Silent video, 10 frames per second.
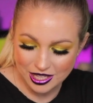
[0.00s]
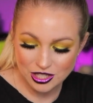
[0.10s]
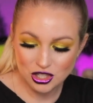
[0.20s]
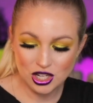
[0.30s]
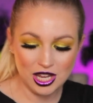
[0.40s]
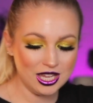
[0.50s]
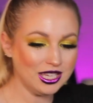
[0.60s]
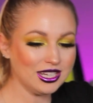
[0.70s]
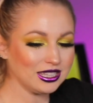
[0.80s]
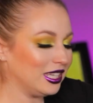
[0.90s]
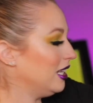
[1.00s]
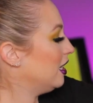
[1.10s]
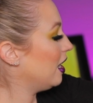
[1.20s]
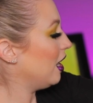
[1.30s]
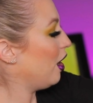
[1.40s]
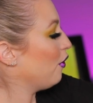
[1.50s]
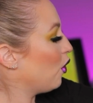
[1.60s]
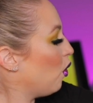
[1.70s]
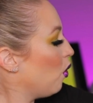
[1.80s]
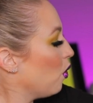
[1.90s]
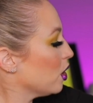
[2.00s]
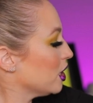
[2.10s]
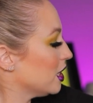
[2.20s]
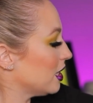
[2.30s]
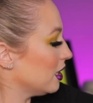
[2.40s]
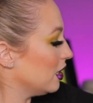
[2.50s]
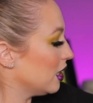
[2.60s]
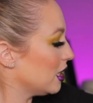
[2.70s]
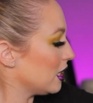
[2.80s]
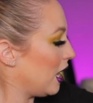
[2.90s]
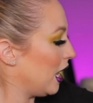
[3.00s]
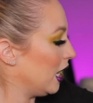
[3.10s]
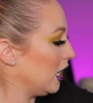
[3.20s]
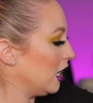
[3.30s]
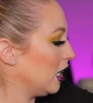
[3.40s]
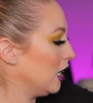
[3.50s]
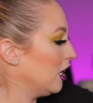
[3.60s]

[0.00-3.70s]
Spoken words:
This shade, Lydia, of course, looks like